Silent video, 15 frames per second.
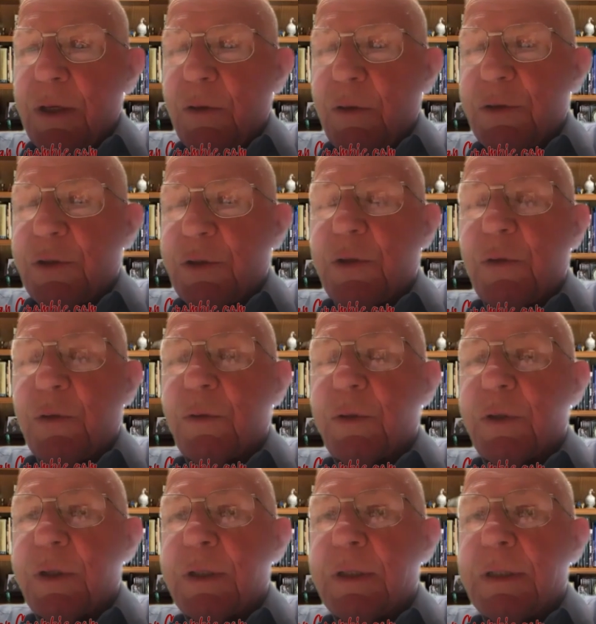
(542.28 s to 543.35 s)
also to look
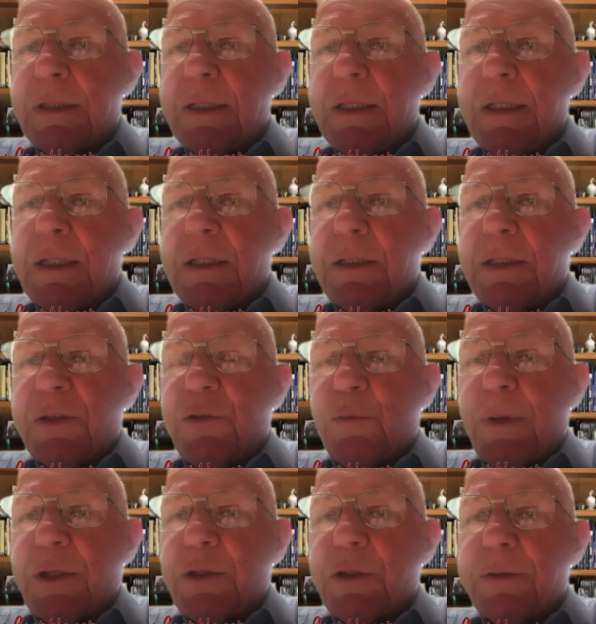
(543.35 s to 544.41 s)
in that
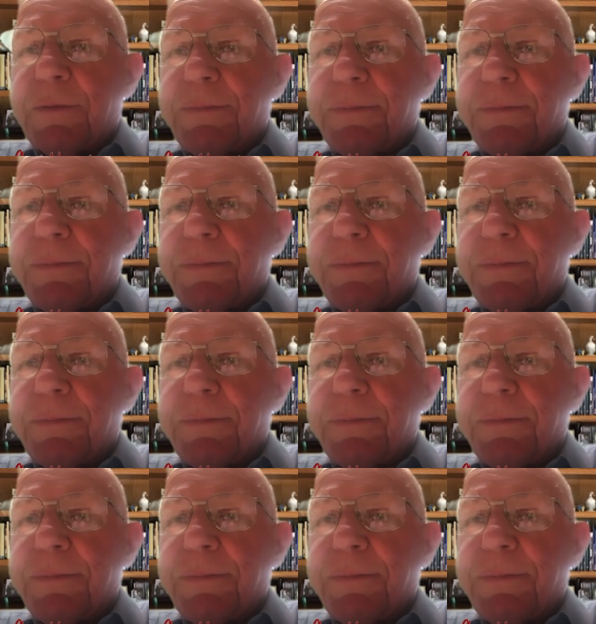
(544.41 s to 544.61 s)
direction.